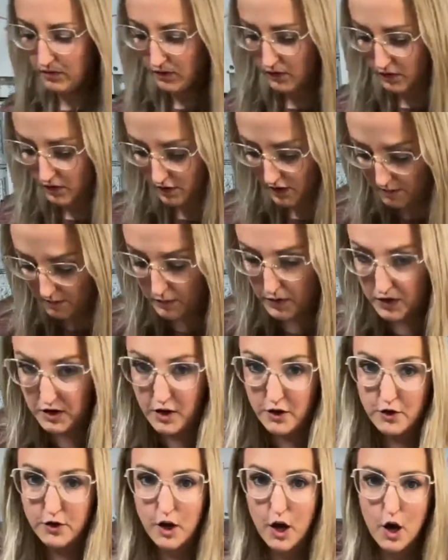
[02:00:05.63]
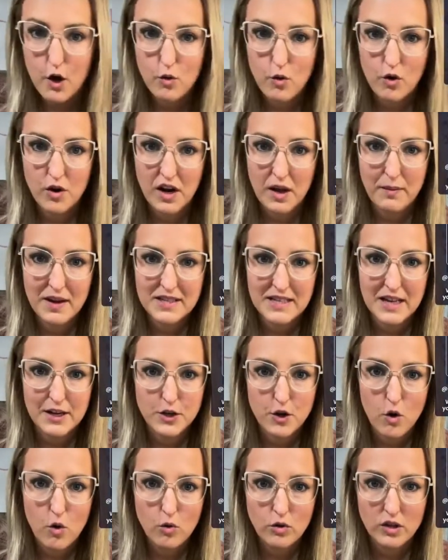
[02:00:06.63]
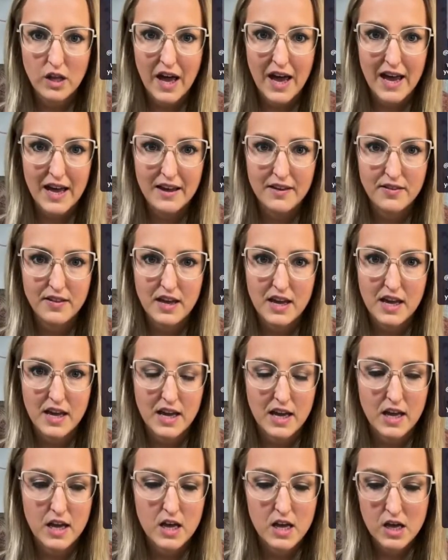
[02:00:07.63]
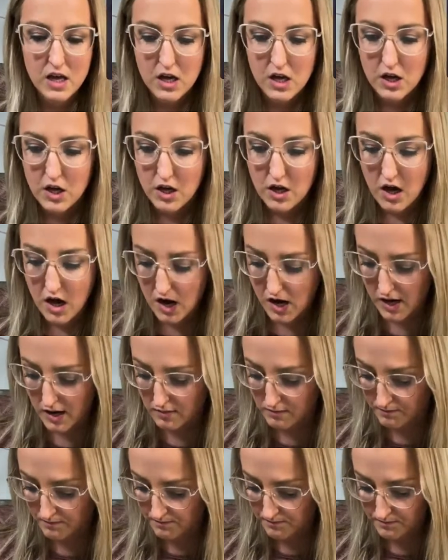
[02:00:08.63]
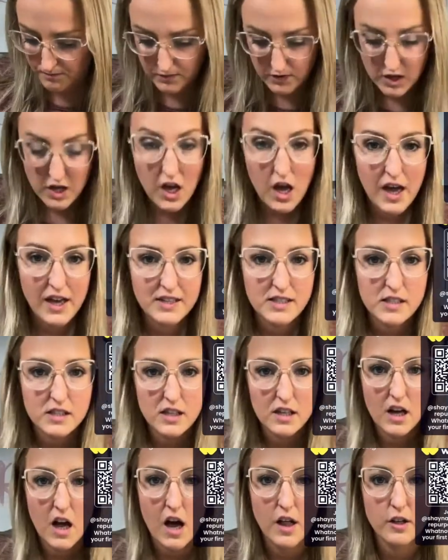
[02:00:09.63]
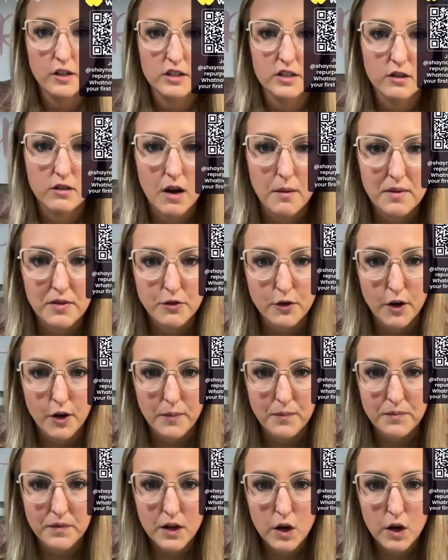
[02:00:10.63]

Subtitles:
All right, I'm gonna put another coat on it because I don't like the, it's the color still coming through.